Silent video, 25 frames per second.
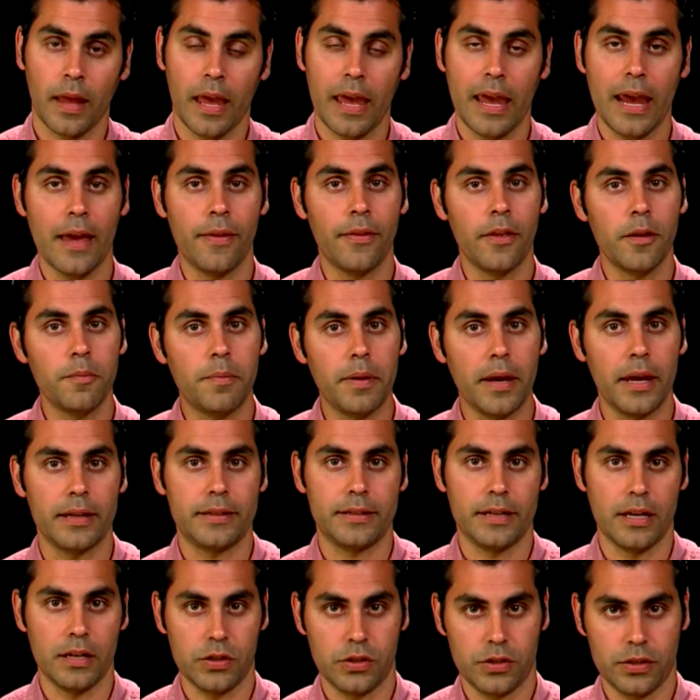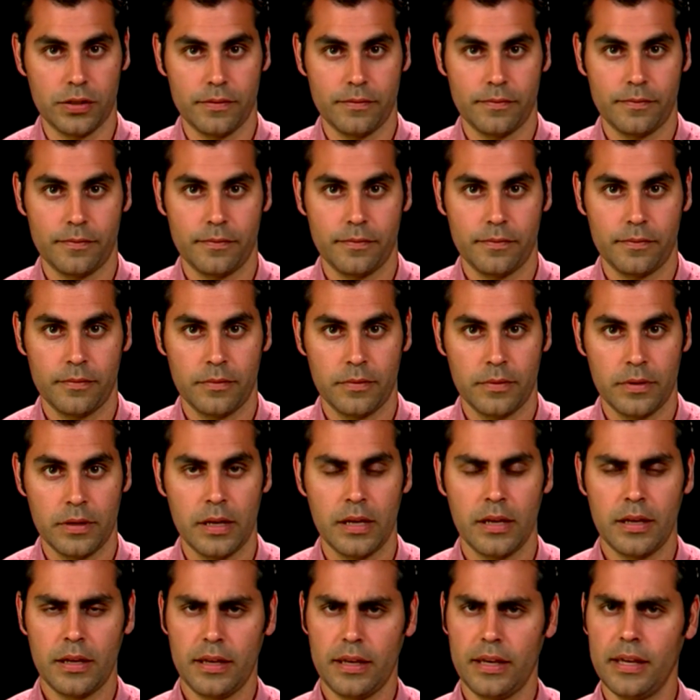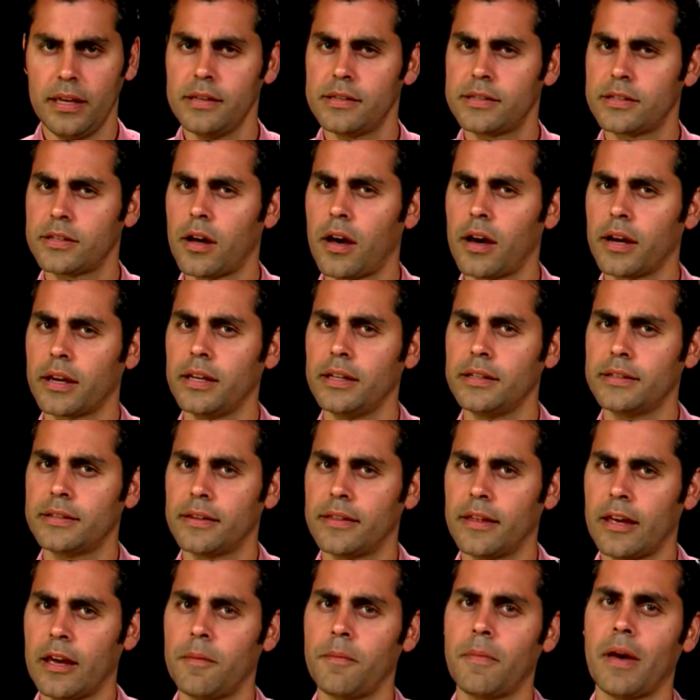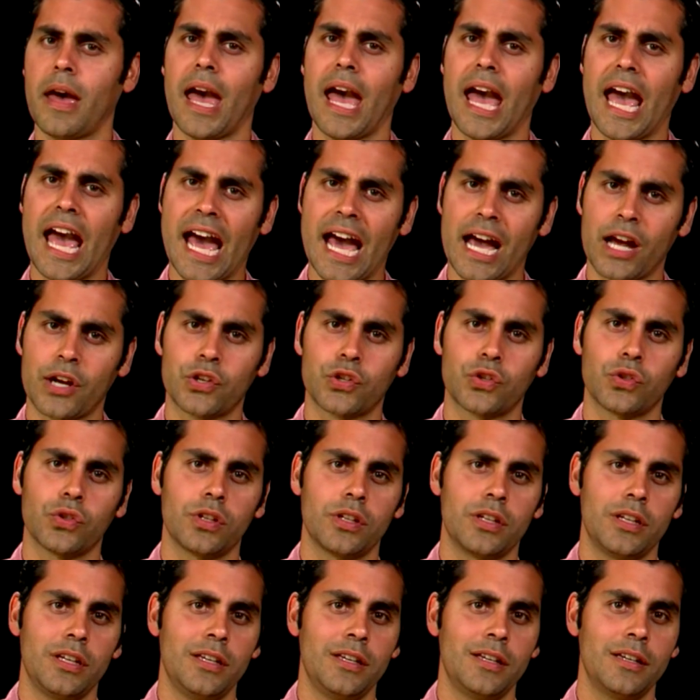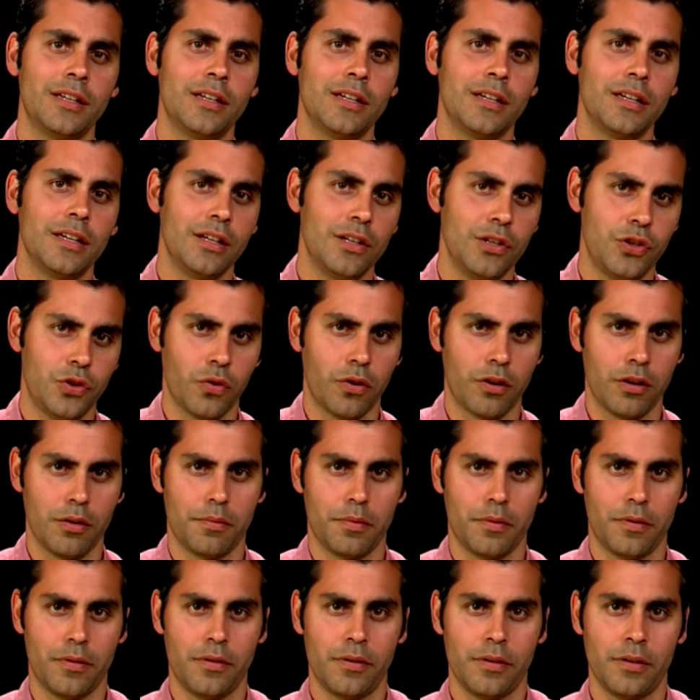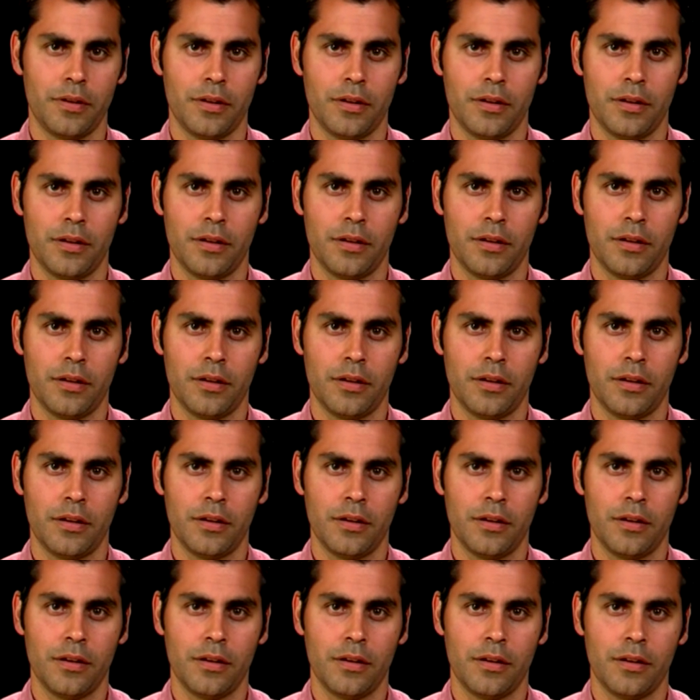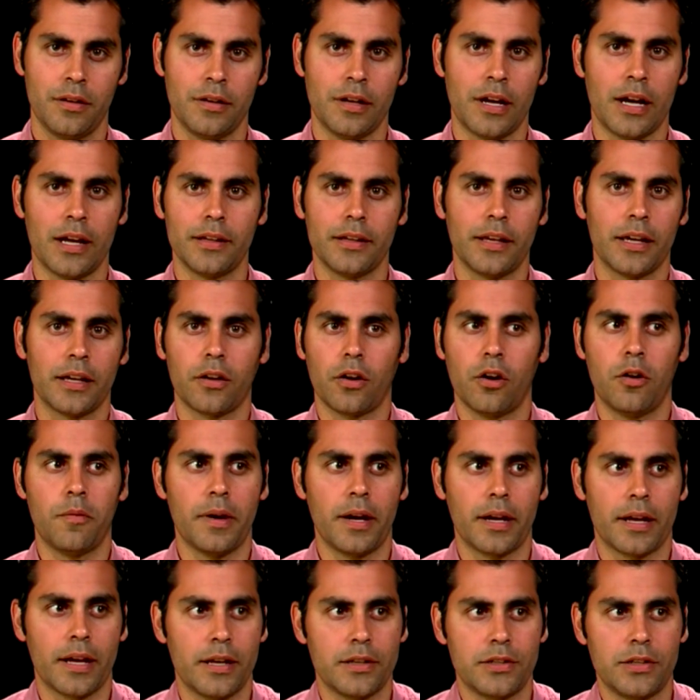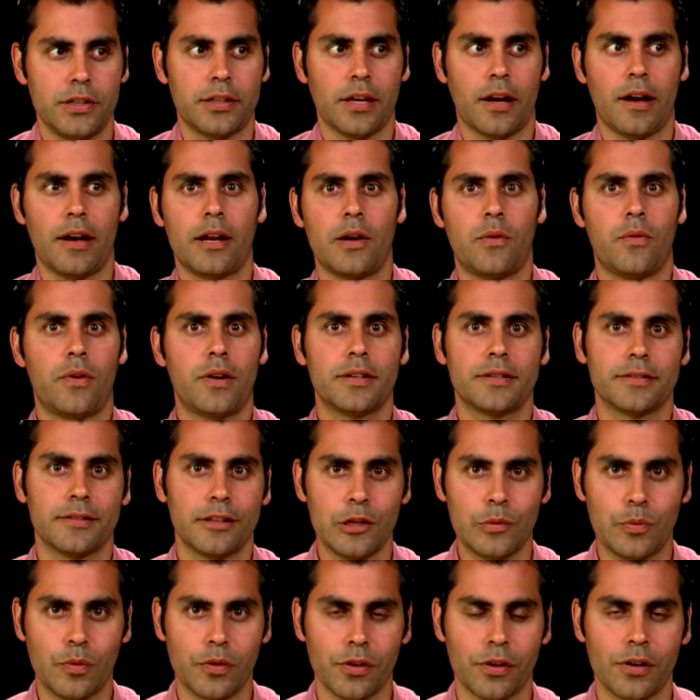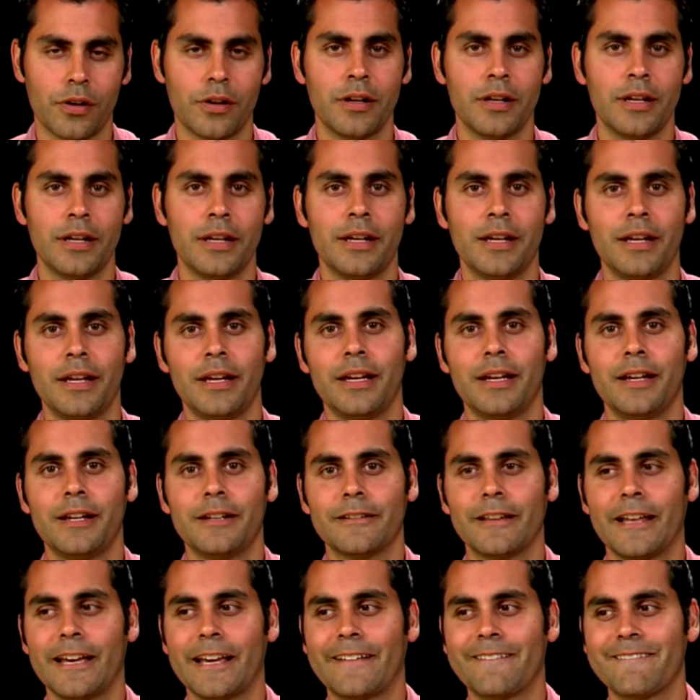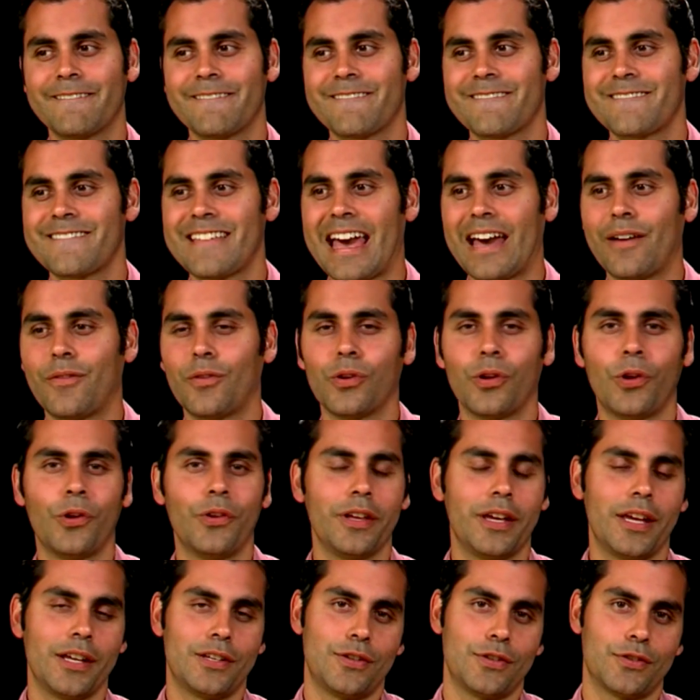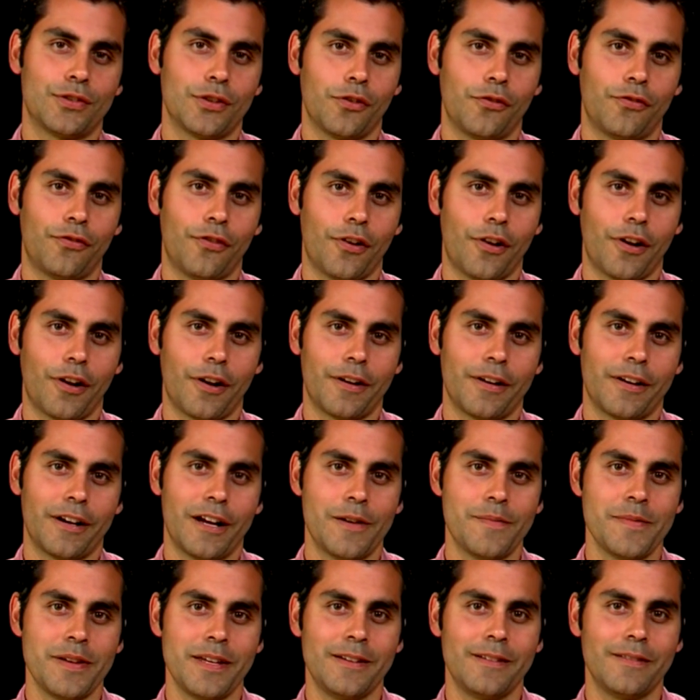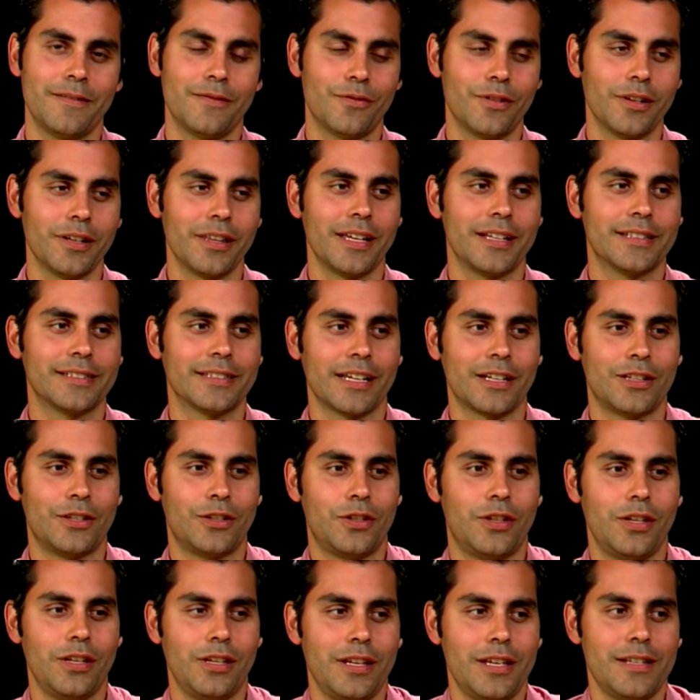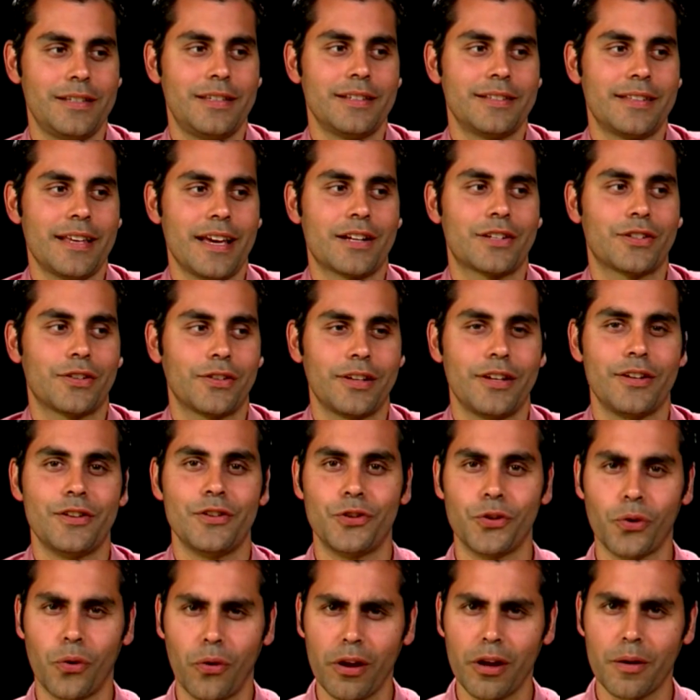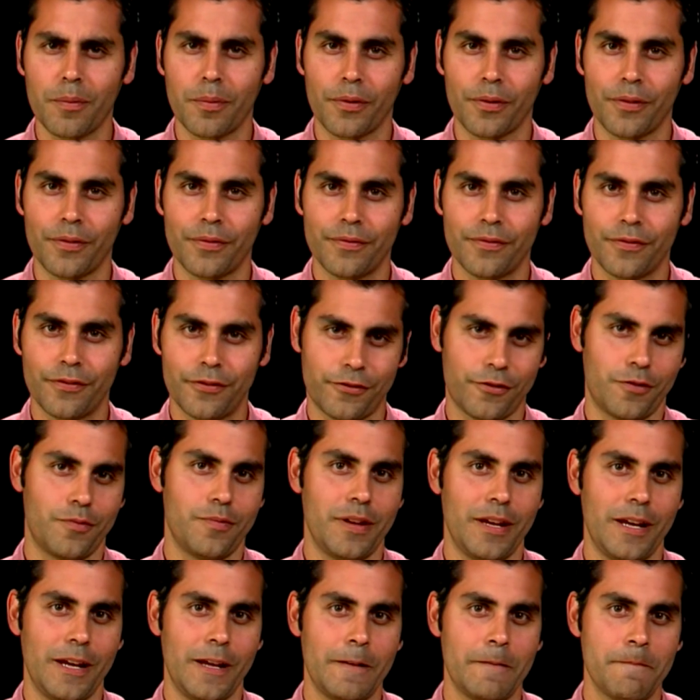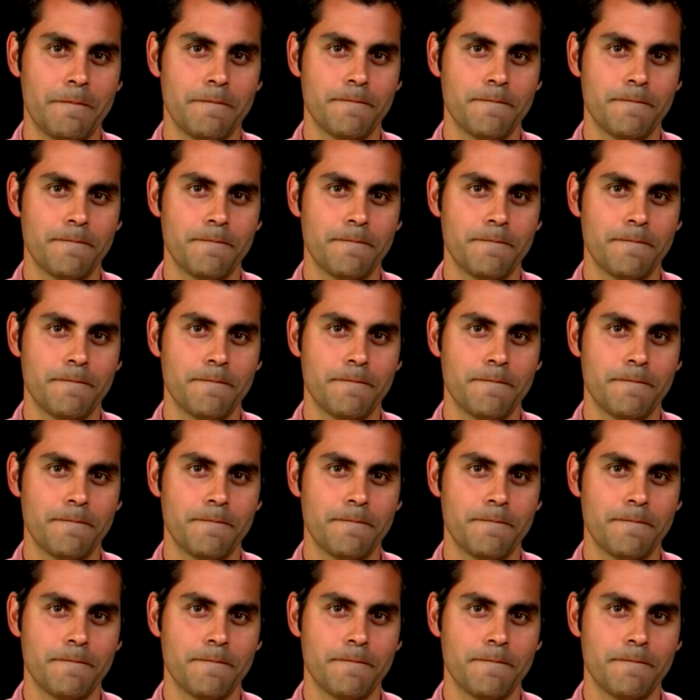And then pay attention. Is talking to them actually enjoyable? Not like, oh my God, she's hot, I want to sleep with her. Like, that will only get you so far. I mean, really, it's like, is this actually enjoyable for me?